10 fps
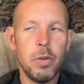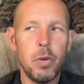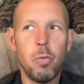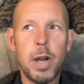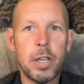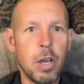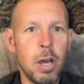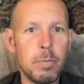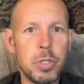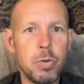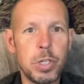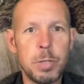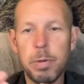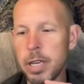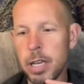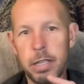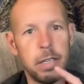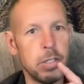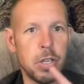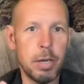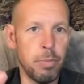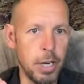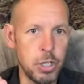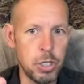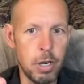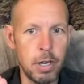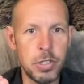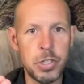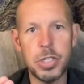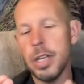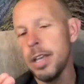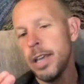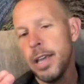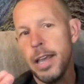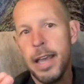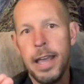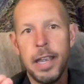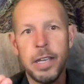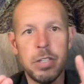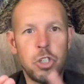when it comes to explaining things like price charts and